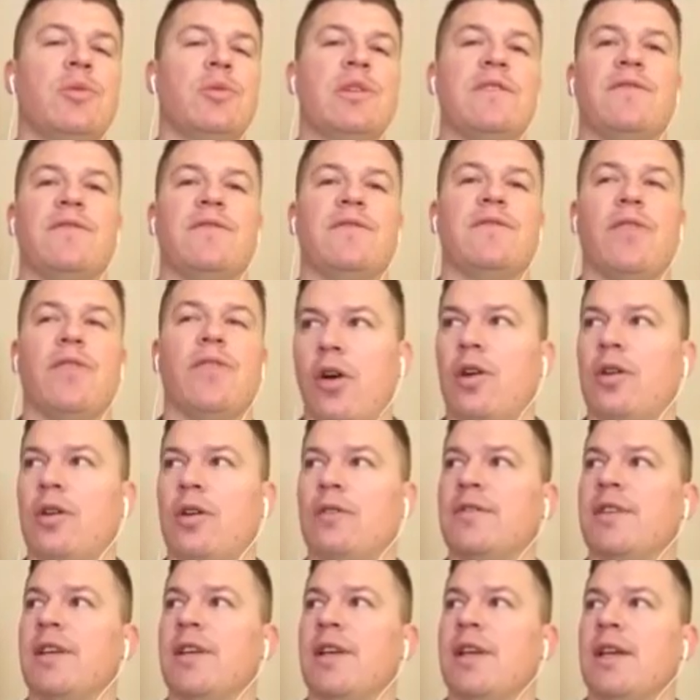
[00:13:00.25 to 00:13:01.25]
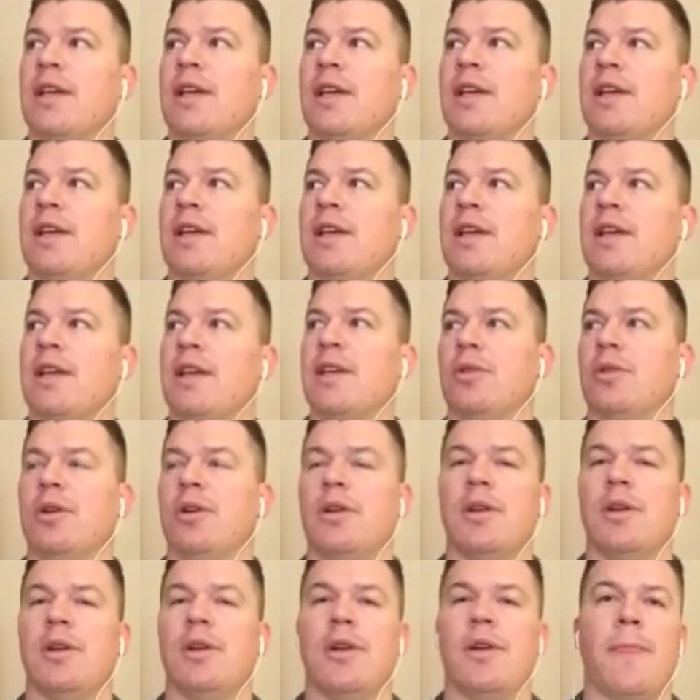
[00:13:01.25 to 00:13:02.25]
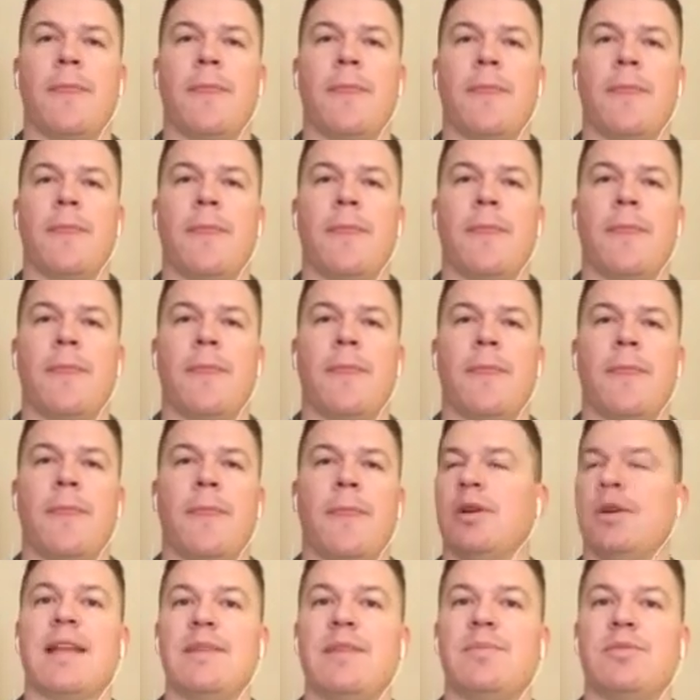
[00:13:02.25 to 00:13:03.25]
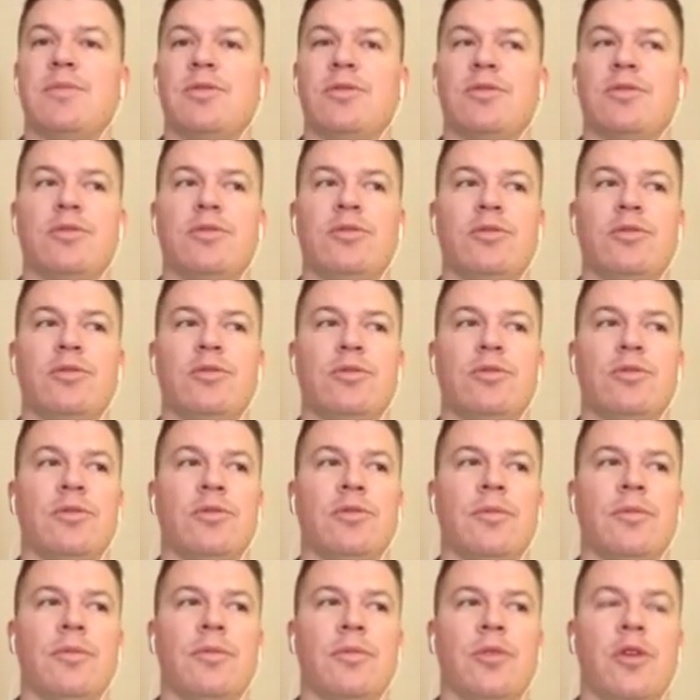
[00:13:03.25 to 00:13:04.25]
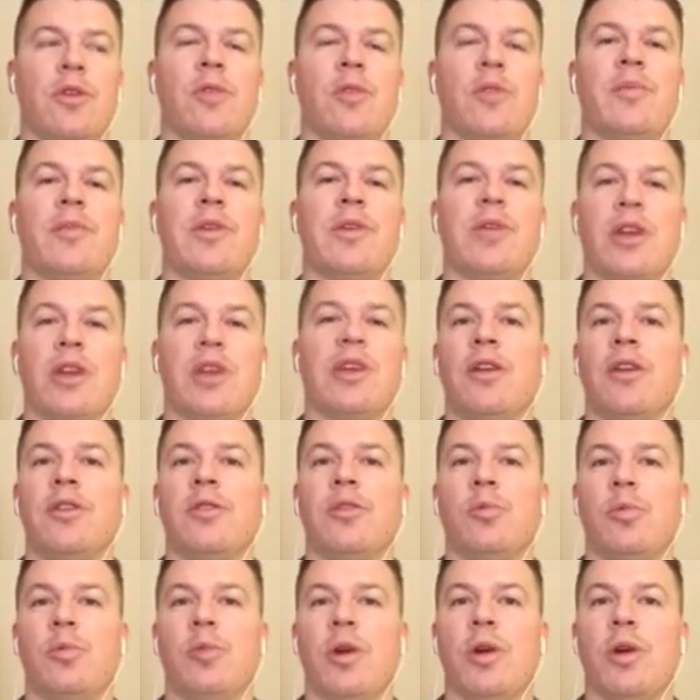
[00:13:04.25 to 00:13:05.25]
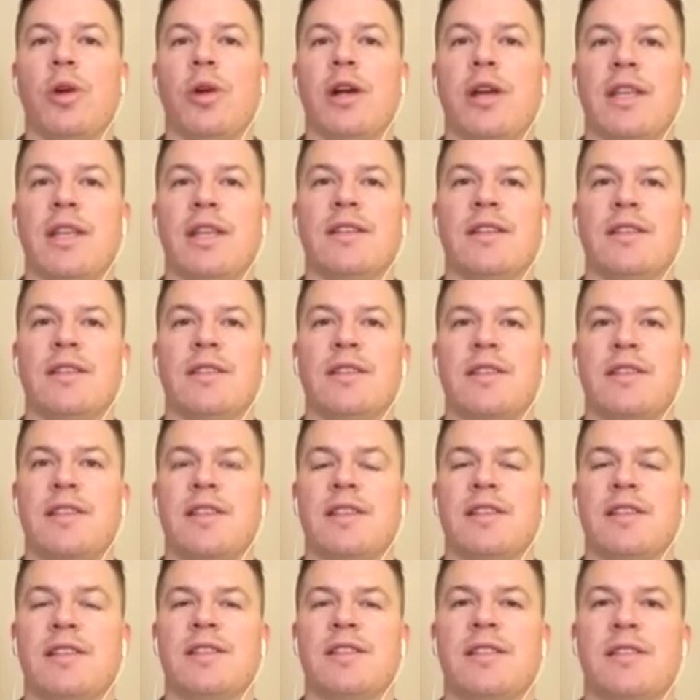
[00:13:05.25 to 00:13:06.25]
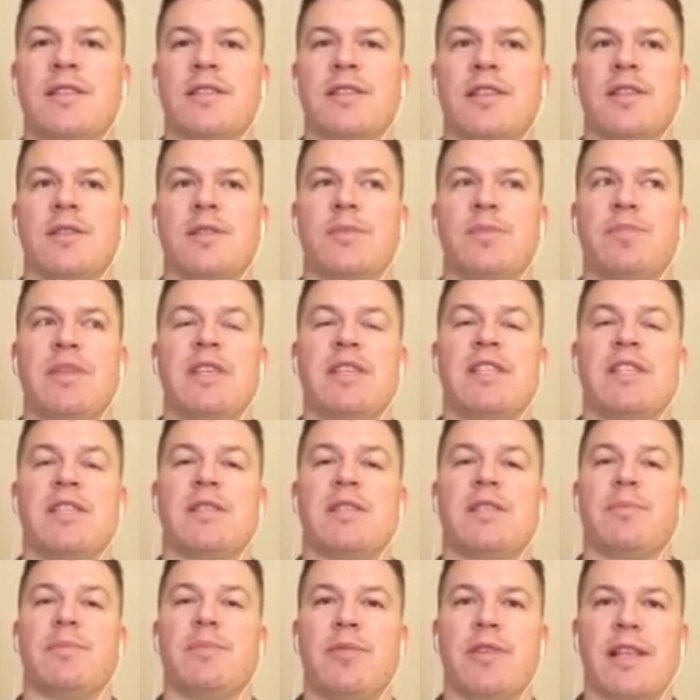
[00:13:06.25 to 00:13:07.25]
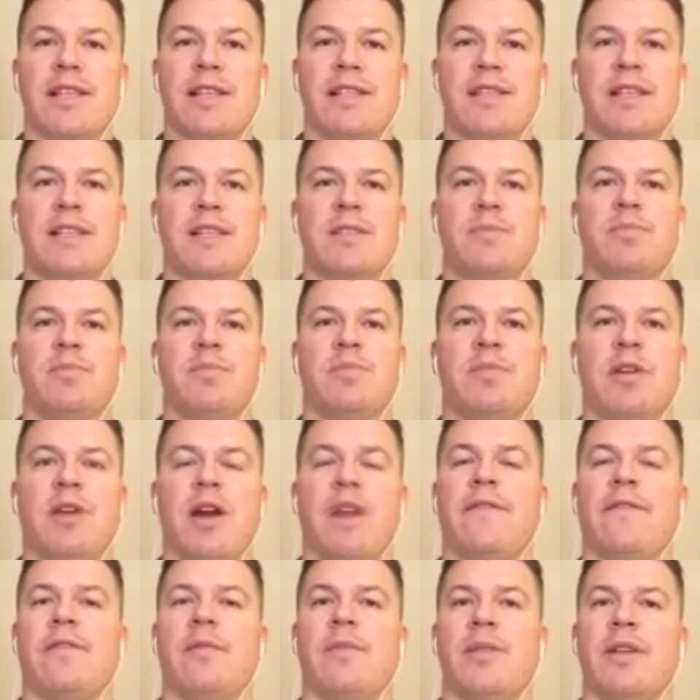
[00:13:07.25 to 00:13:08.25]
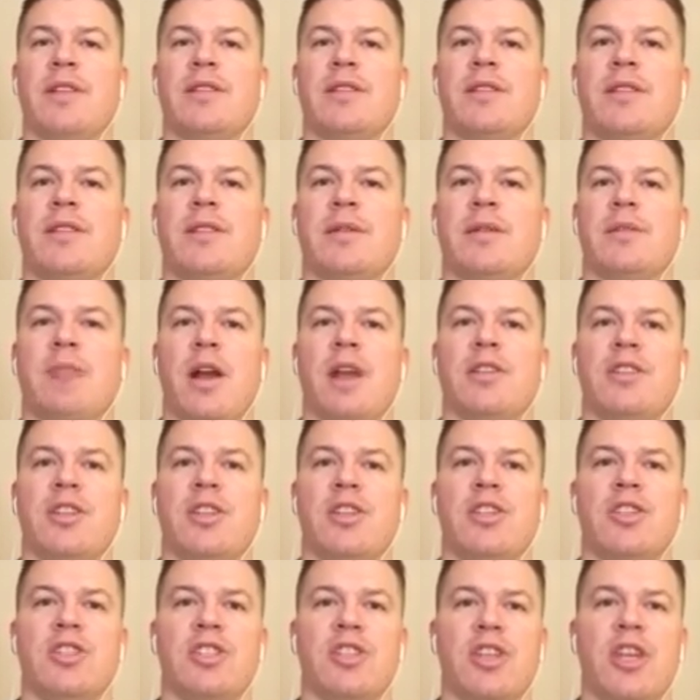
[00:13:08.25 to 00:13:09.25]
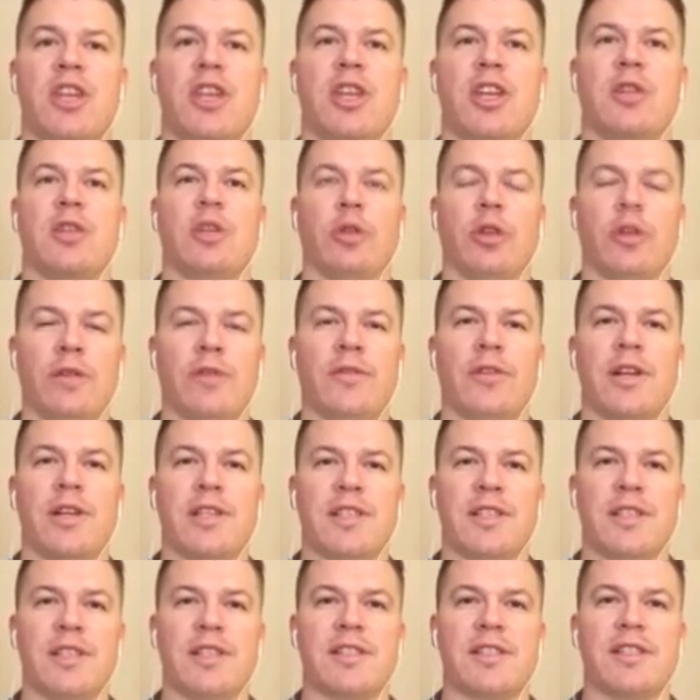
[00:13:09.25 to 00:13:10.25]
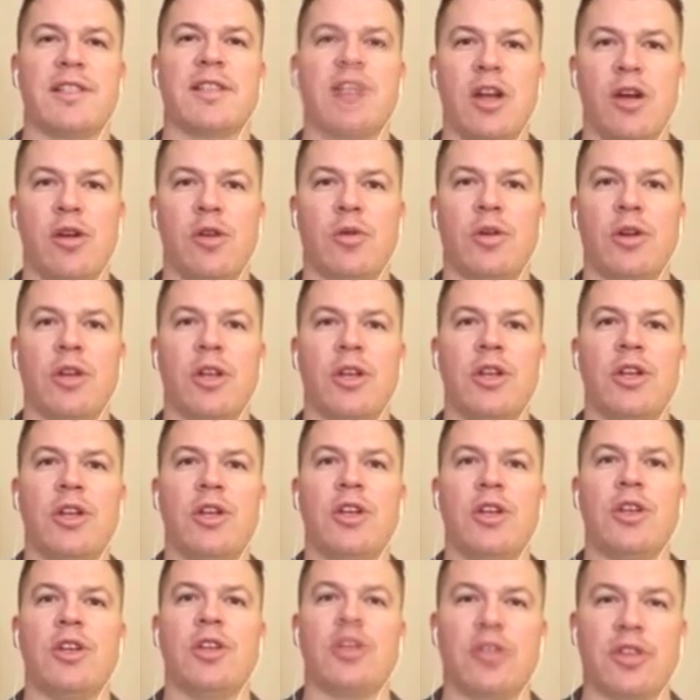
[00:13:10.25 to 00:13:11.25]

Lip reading: to evolve, and to really take that leap to go beyond what is this piece of paper that says governments and politicians can rule over us. It says, no,